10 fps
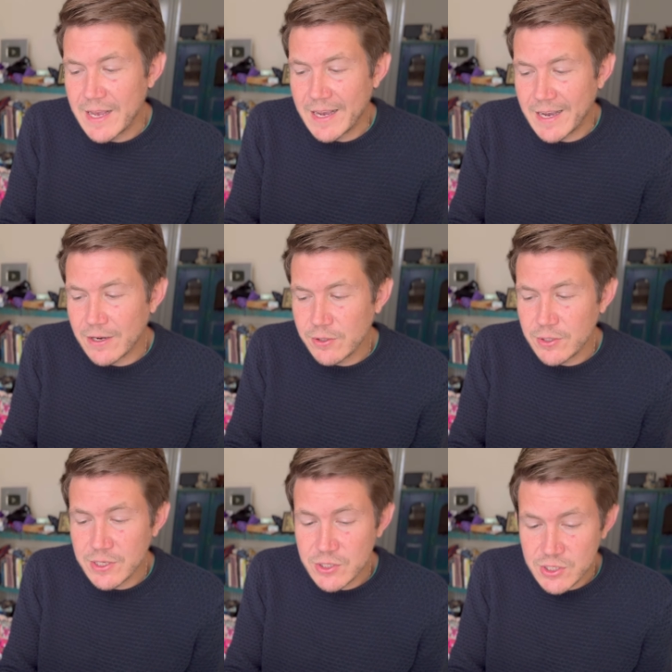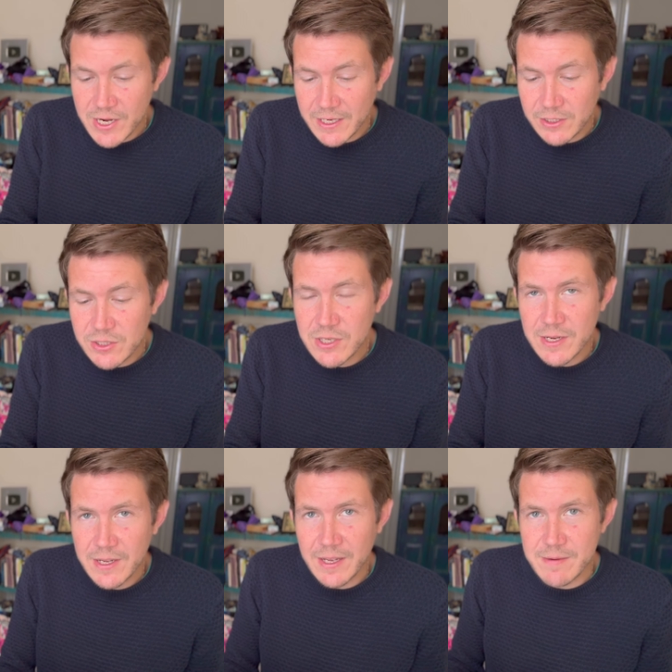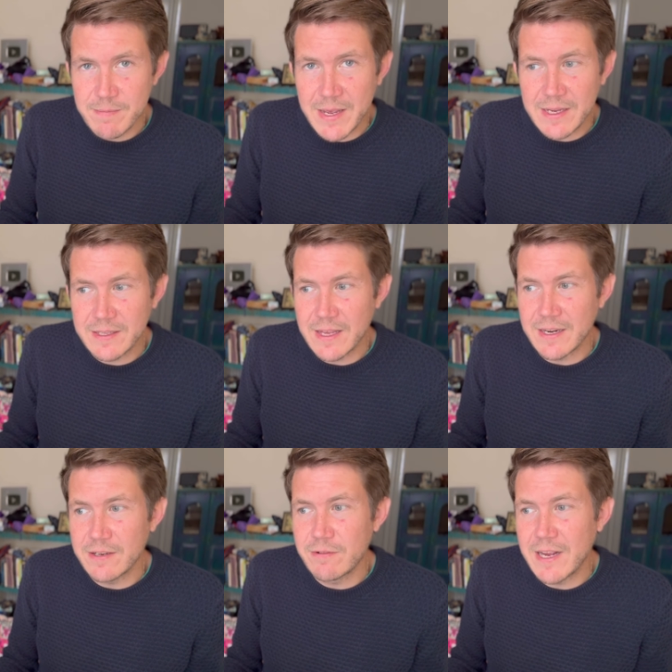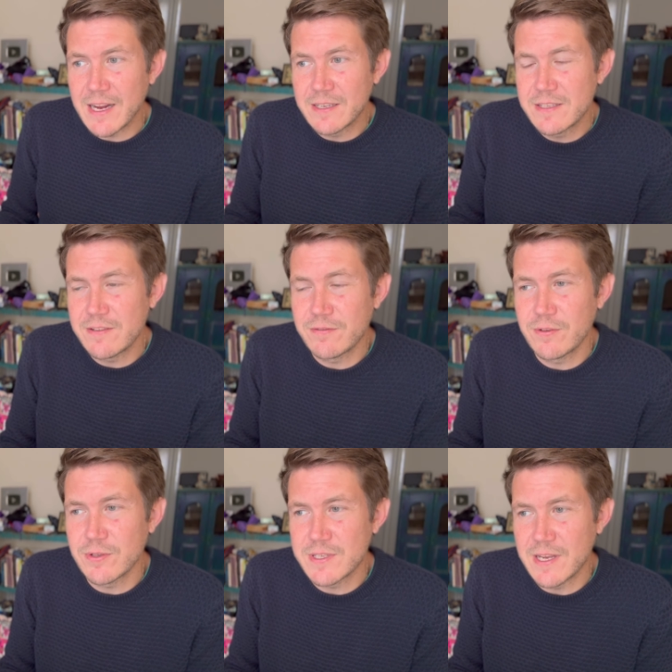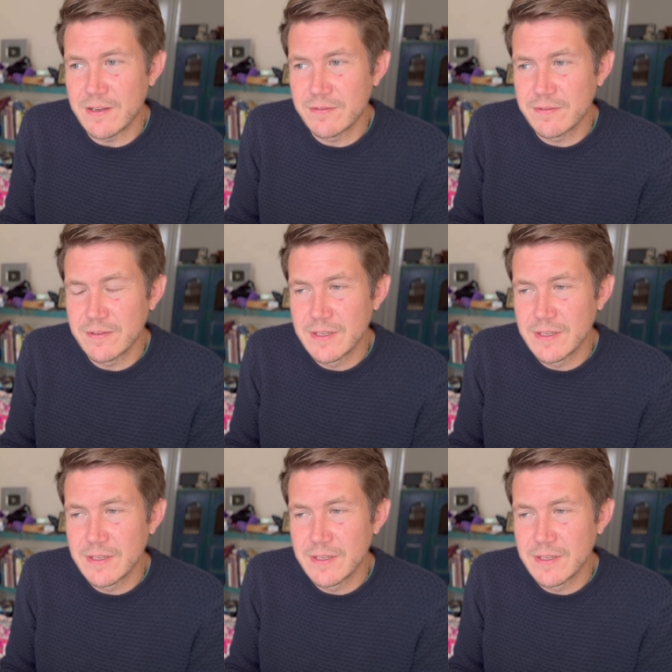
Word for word: how you can change and make that a reality for yourself.